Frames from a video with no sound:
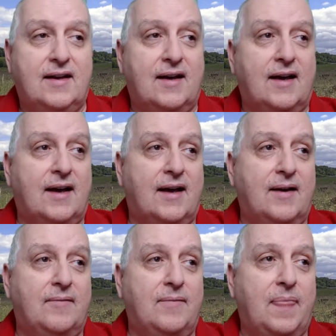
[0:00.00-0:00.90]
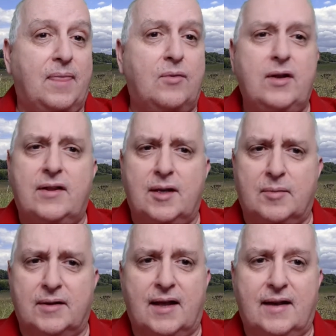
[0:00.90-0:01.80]
What do you think
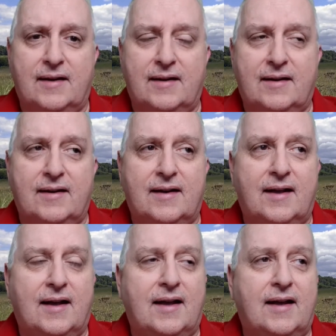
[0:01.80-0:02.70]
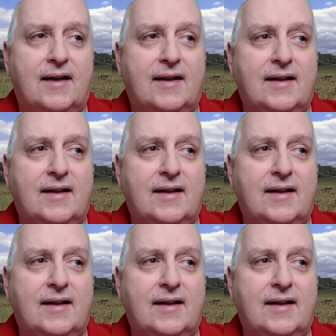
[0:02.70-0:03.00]
about that?